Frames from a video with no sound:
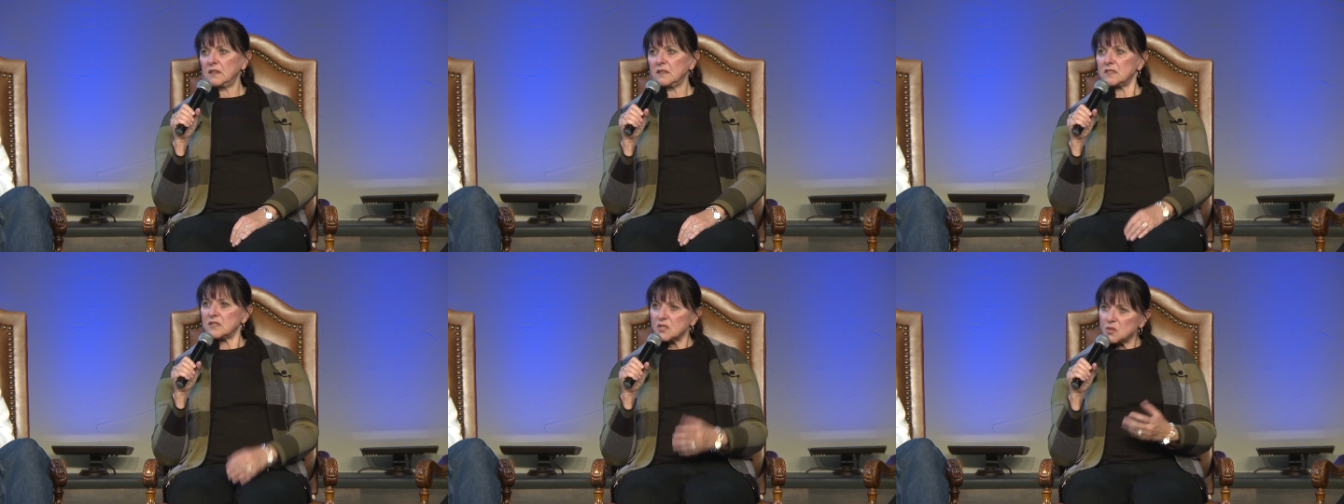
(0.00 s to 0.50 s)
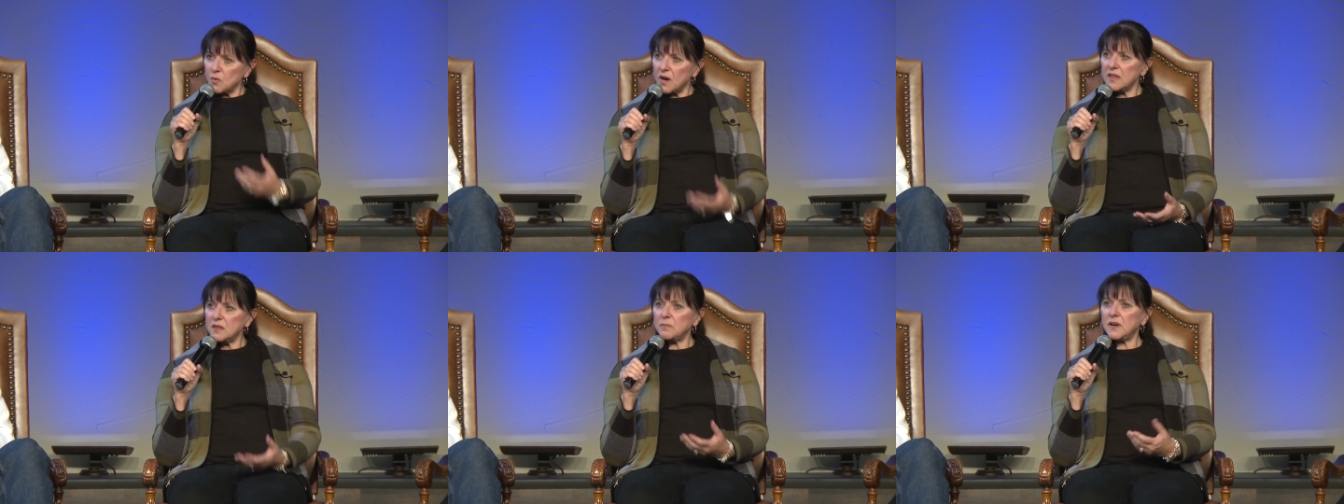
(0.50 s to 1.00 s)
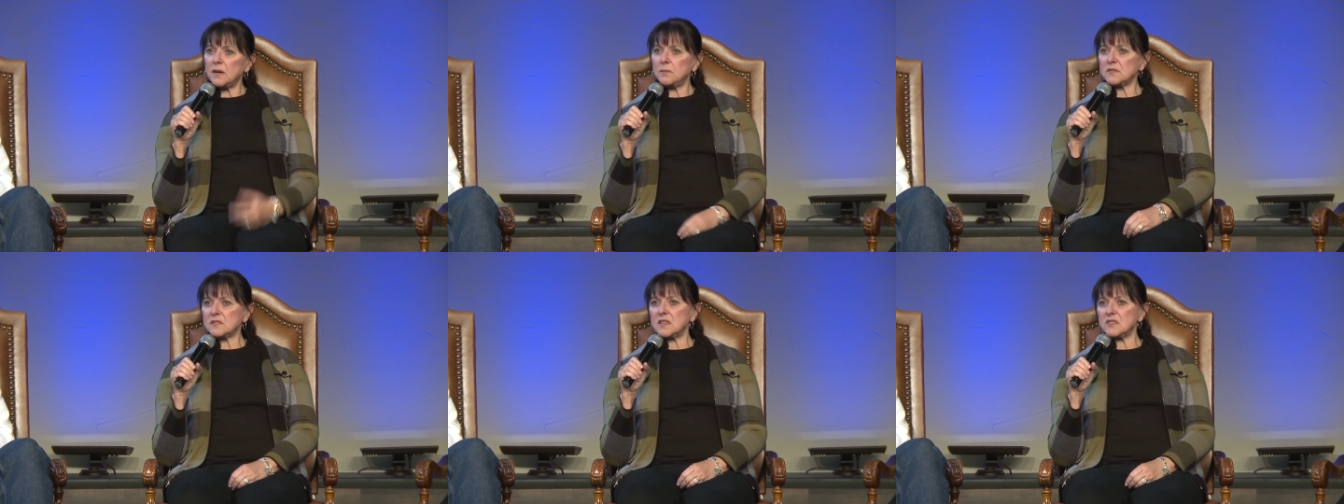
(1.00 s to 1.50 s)
This is why the Bible
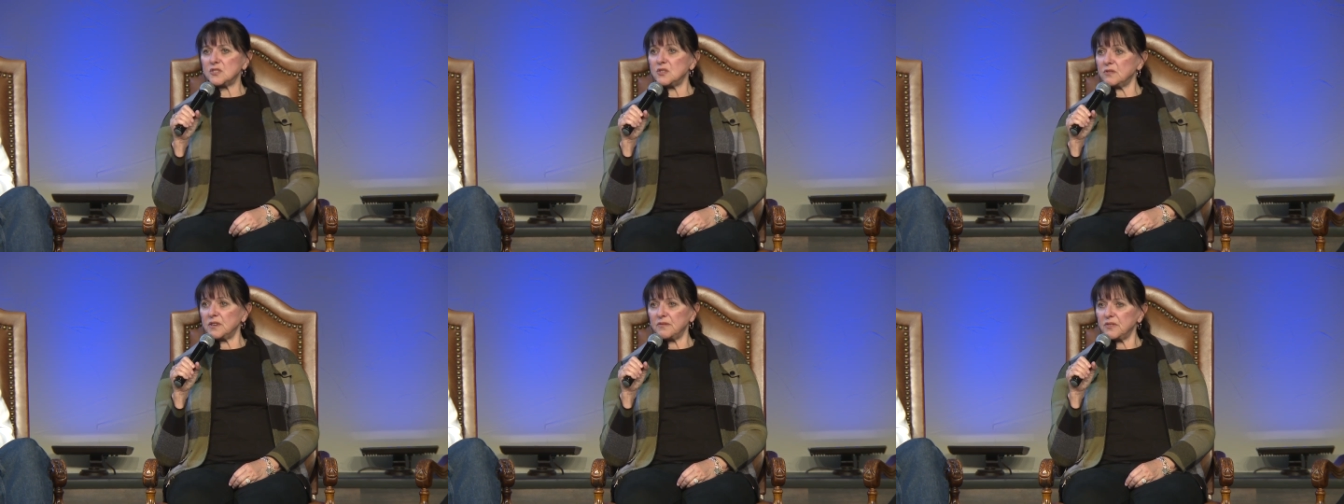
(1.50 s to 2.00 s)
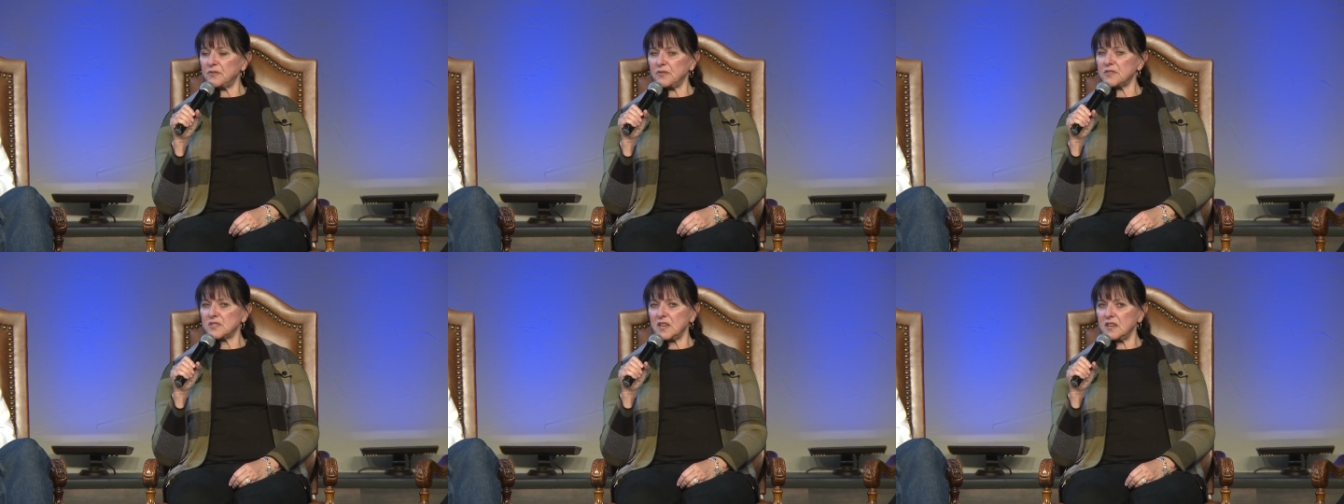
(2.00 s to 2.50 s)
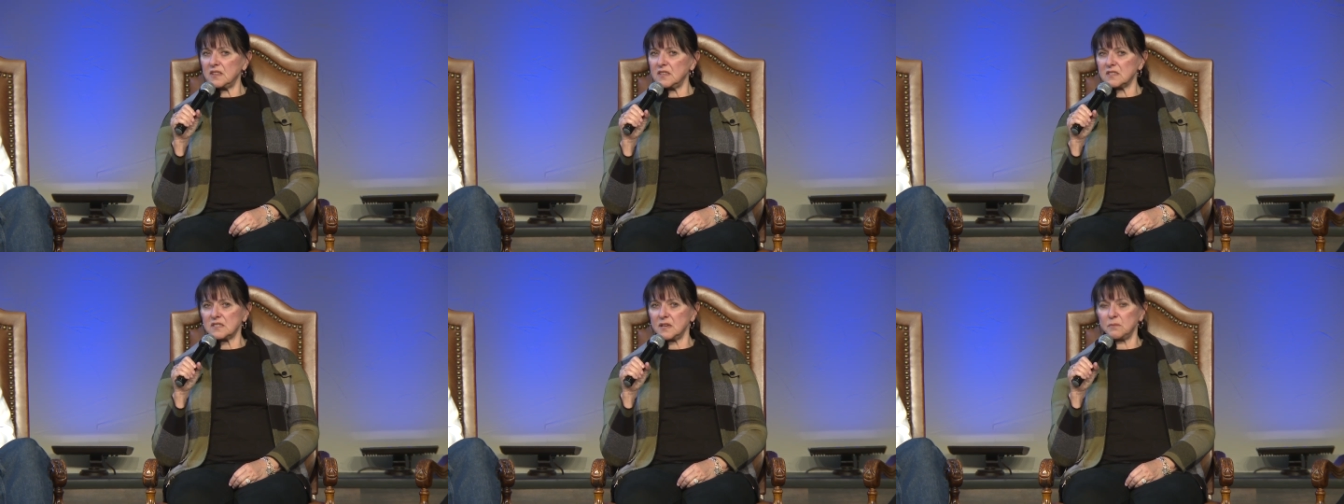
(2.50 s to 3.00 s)
says don't ever forsake the
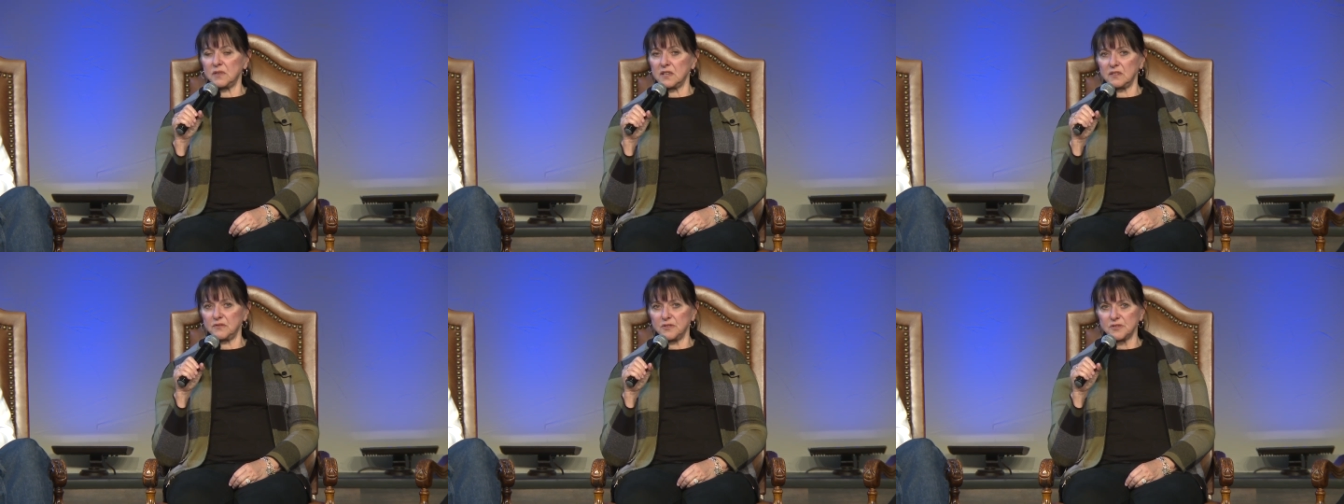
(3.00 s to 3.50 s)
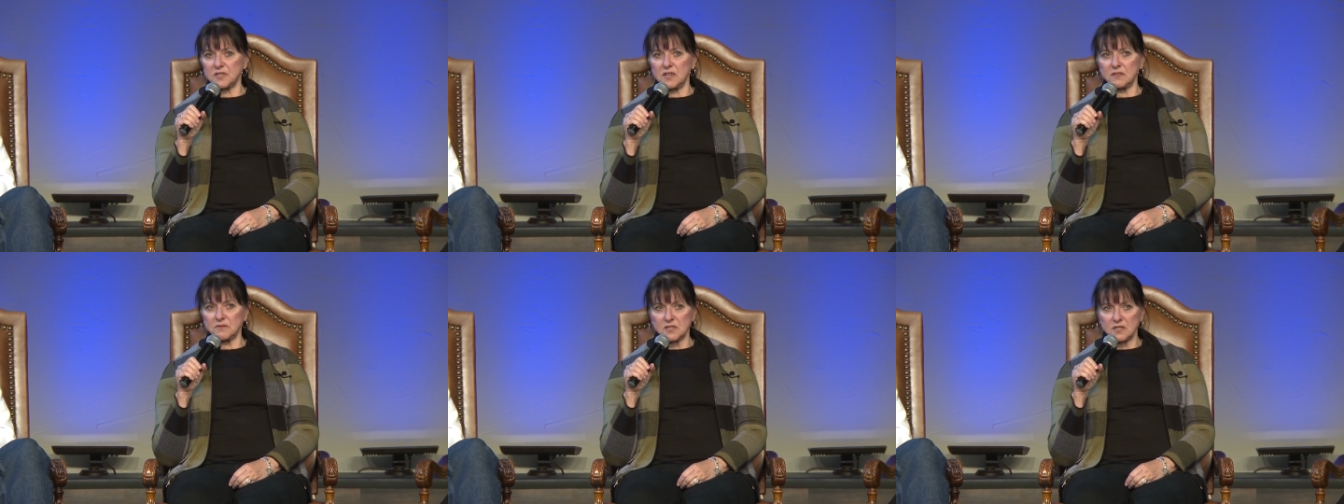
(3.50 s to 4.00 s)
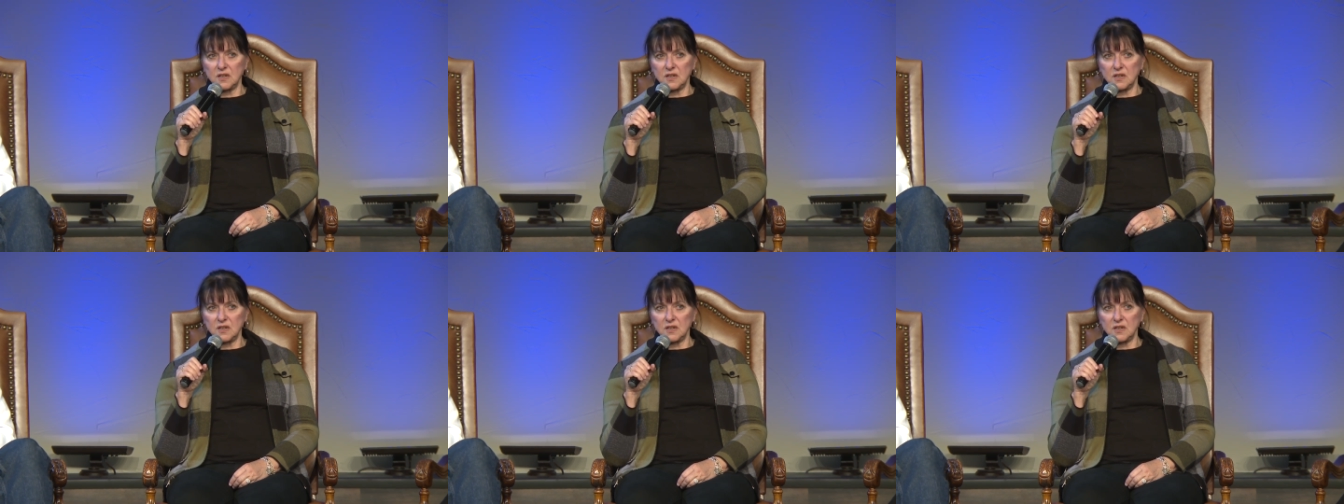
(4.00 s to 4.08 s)
assembling of yourselves,